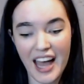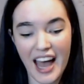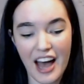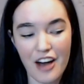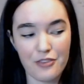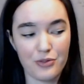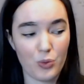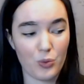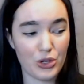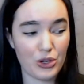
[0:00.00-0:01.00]
Have,
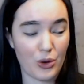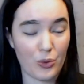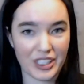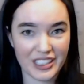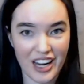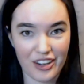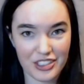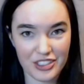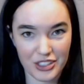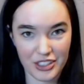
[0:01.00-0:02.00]
one
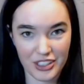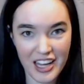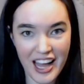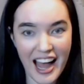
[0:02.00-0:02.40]
character